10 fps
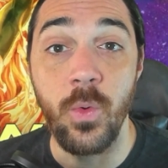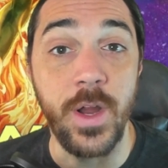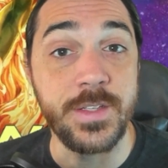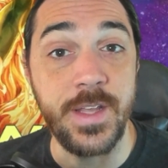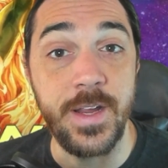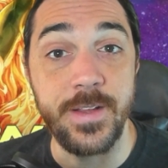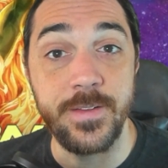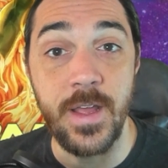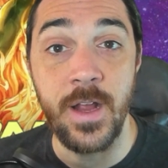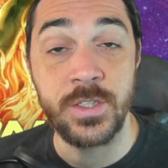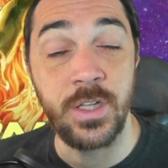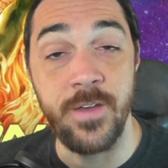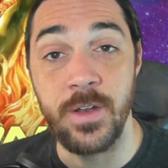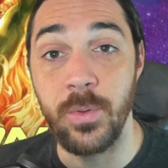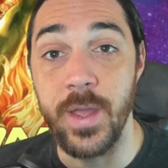whereas they are
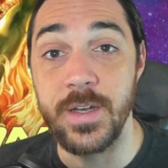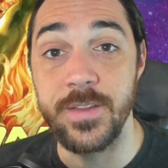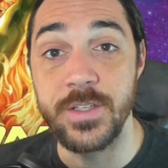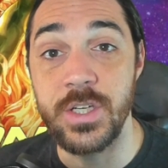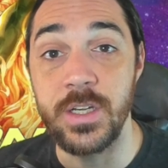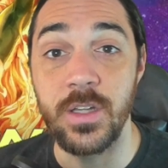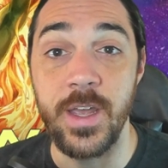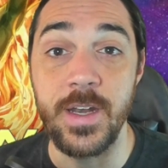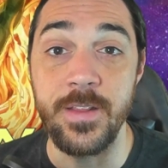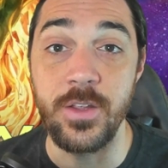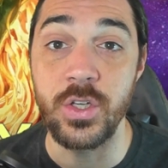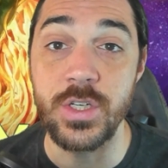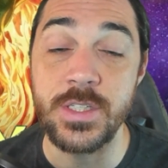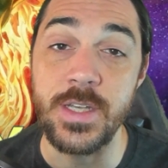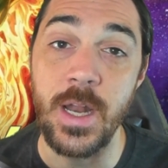still having to play into the Gene lane, and you
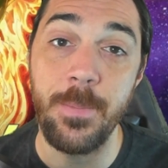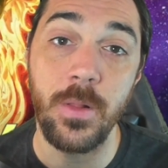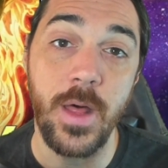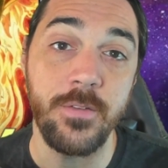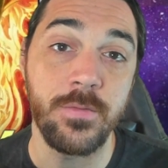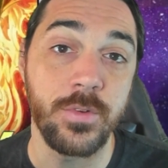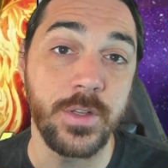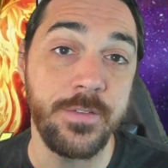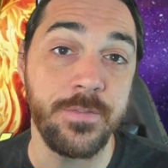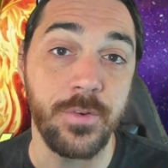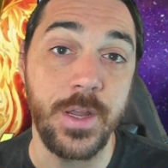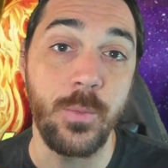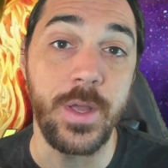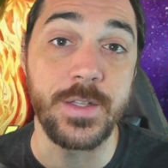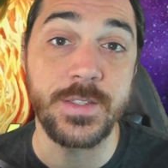can just set up a lot of really
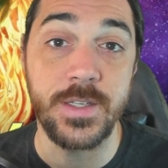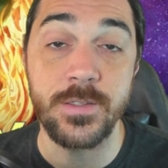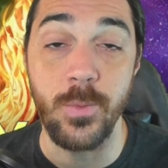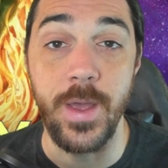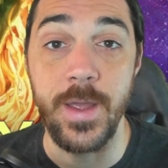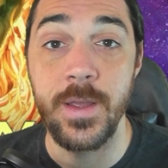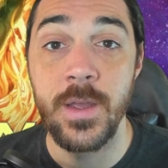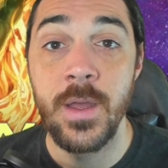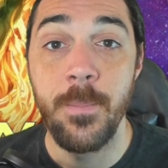free wins this way